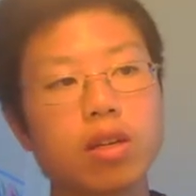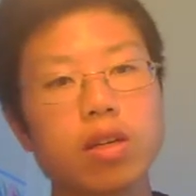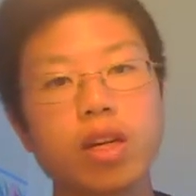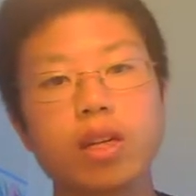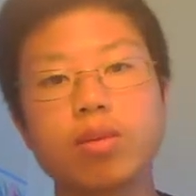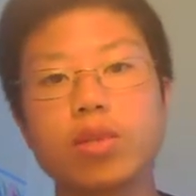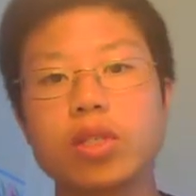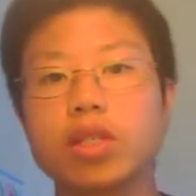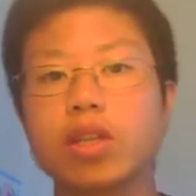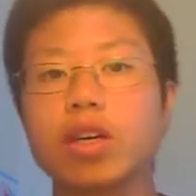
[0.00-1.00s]
times
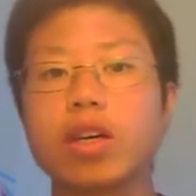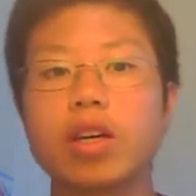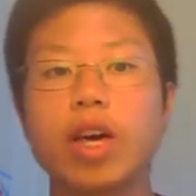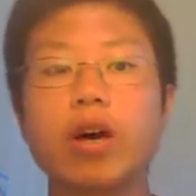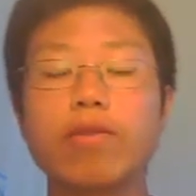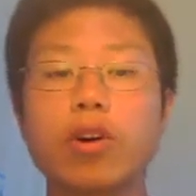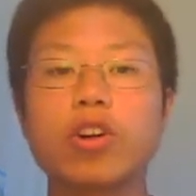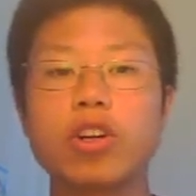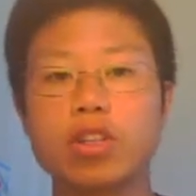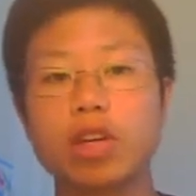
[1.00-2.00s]
how far
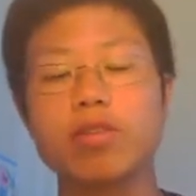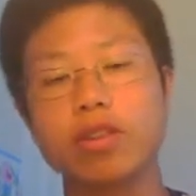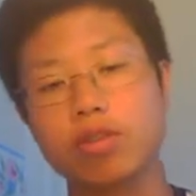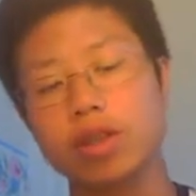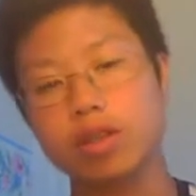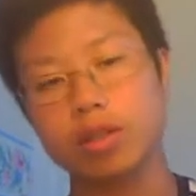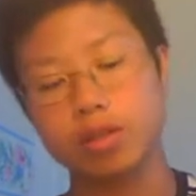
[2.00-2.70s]
it is off the ground.